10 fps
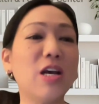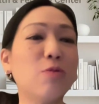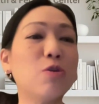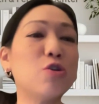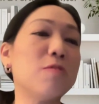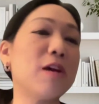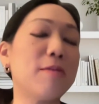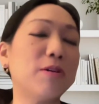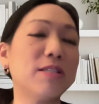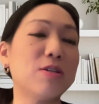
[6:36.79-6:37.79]
would you be
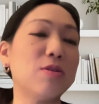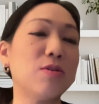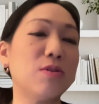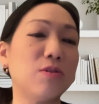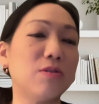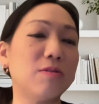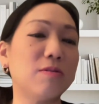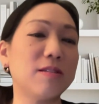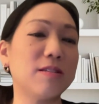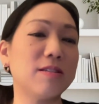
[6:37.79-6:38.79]
able to
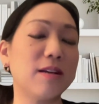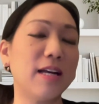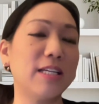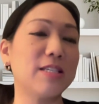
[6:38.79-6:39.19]
kind